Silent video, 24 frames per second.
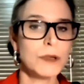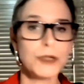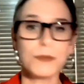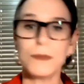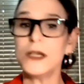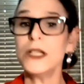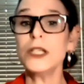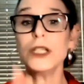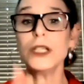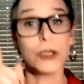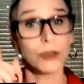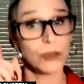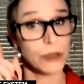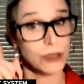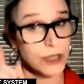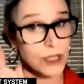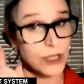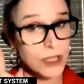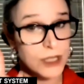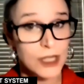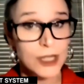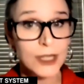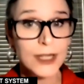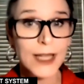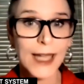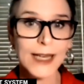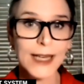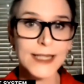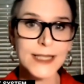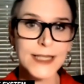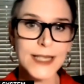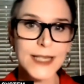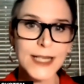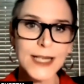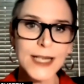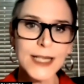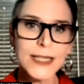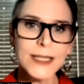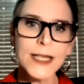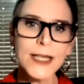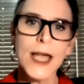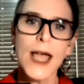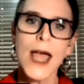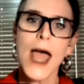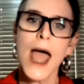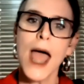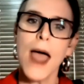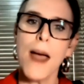which means you'll still get a
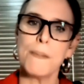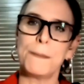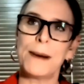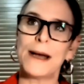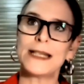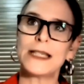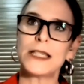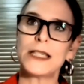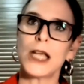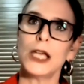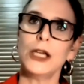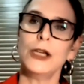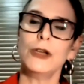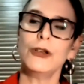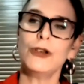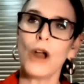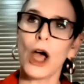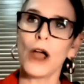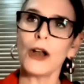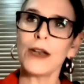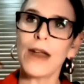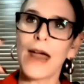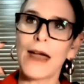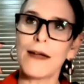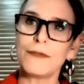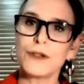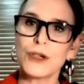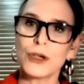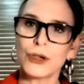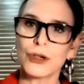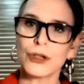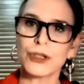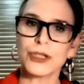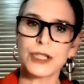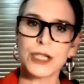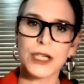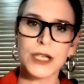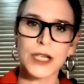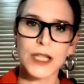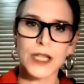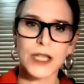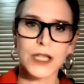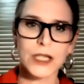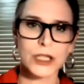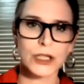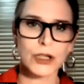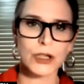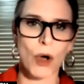ticket, but you don't have to consider
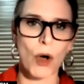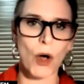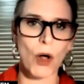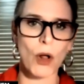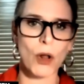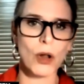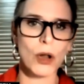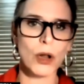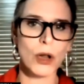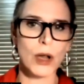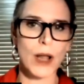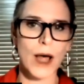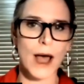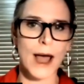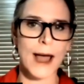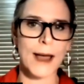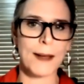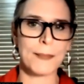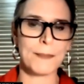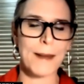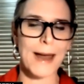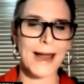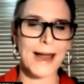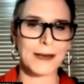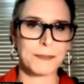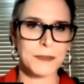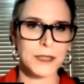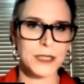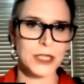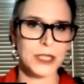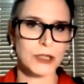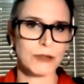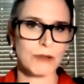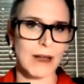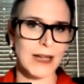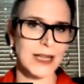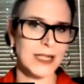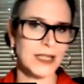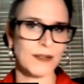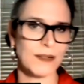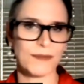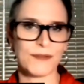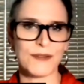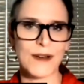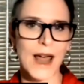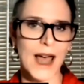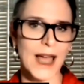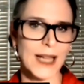this whole um,
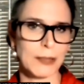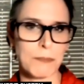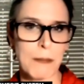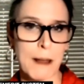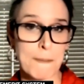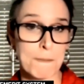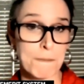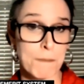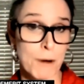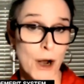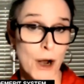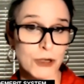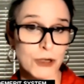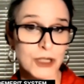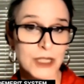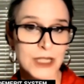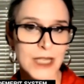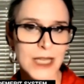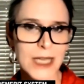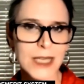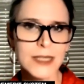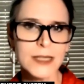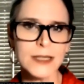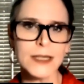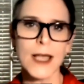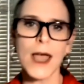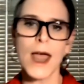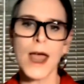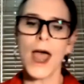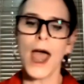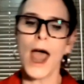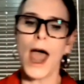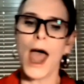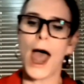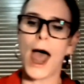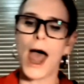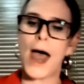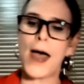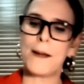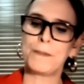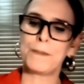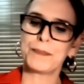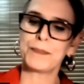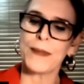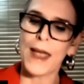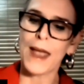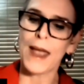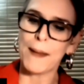administrative nightmare process.
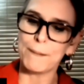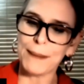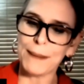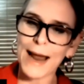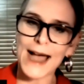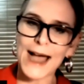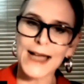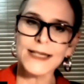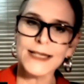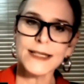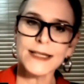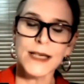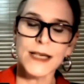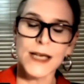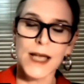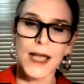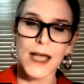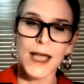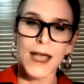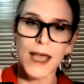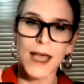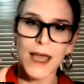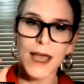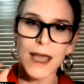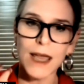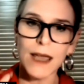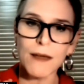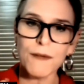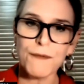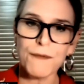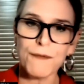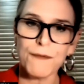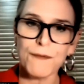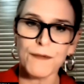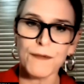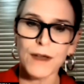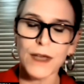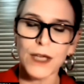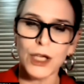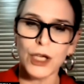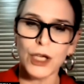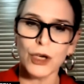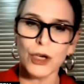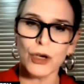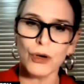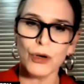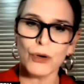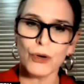Um, plus, if
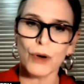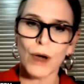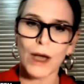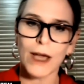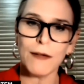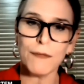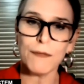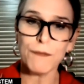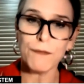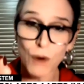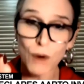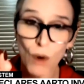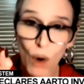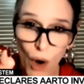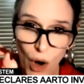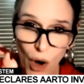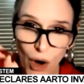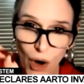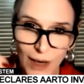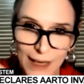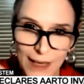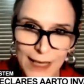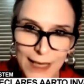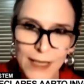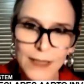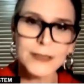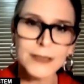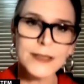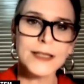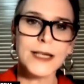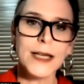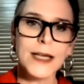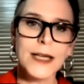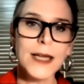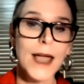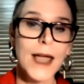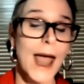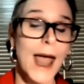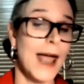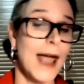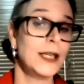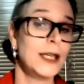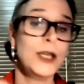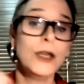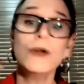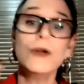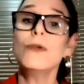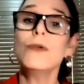you if you are guilty
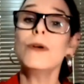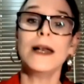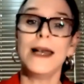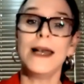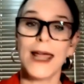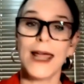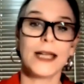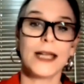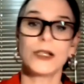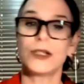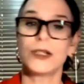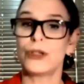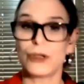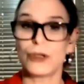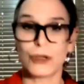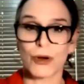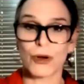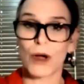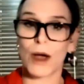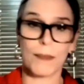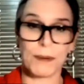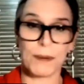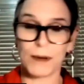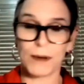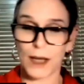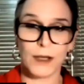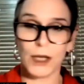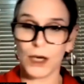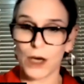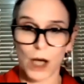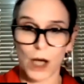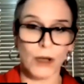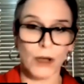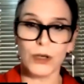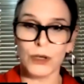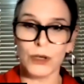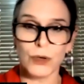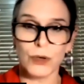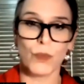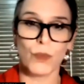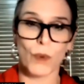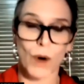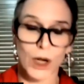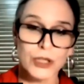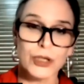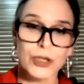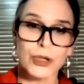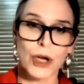and you elect to try, you know you
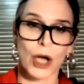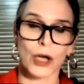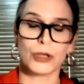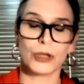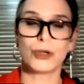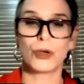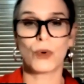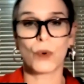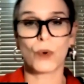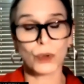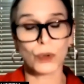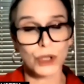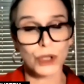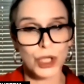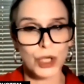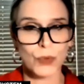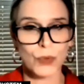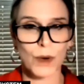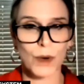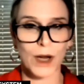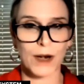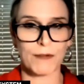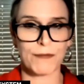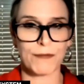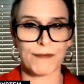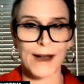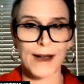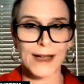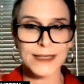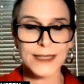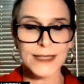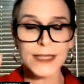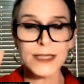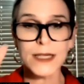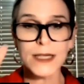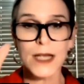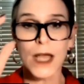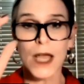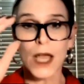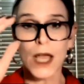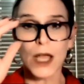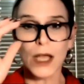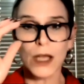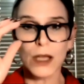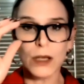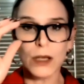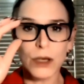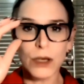want to go to court and you want to fight it
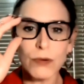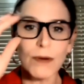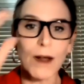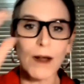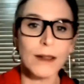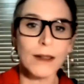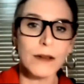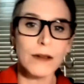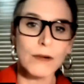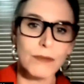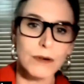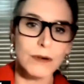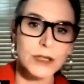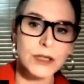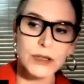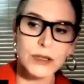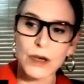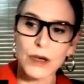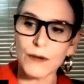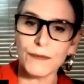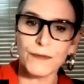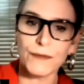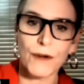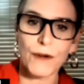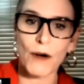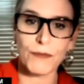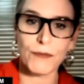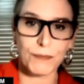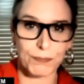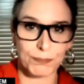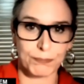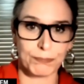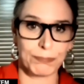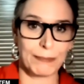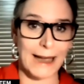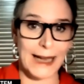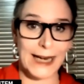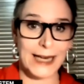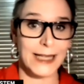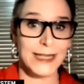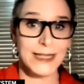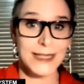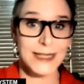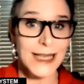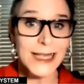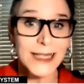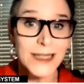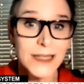you run the risk of, of
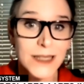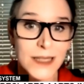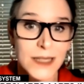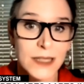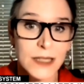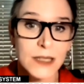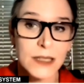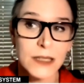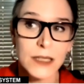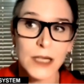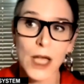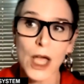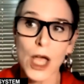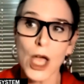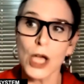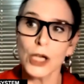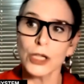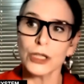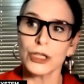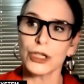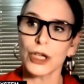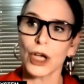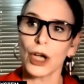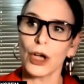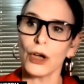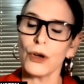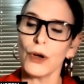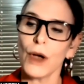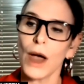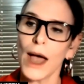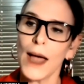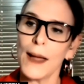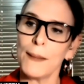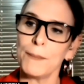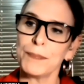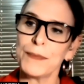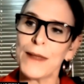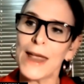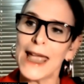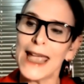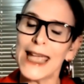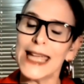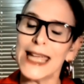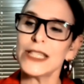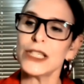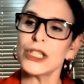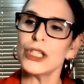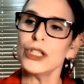getting sentenced so um,
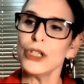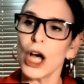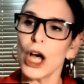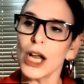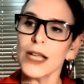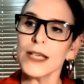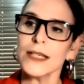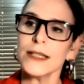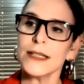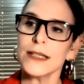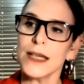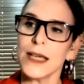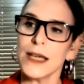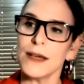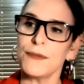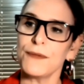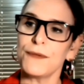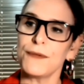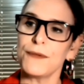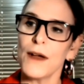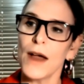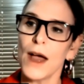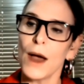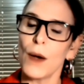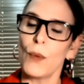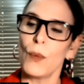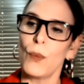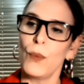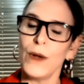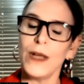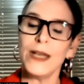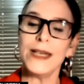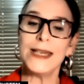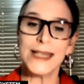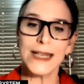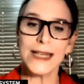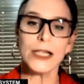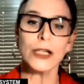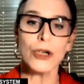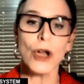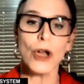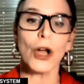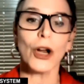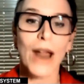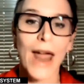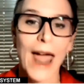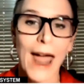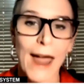it's not as if we did
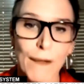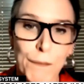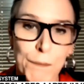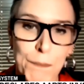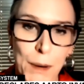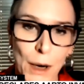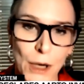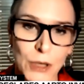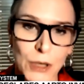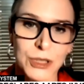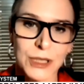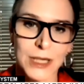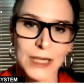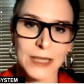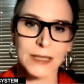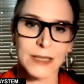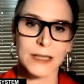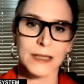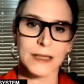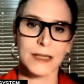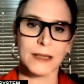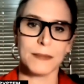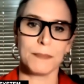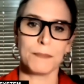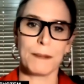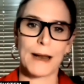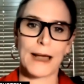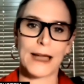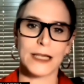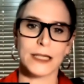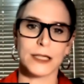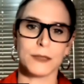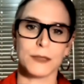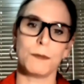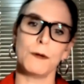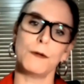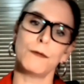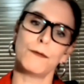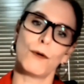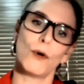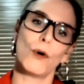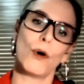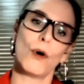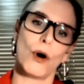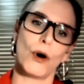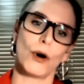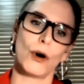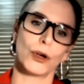not have processes in place
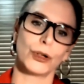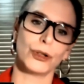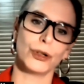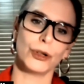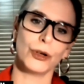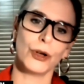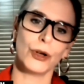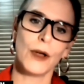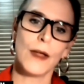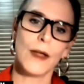before r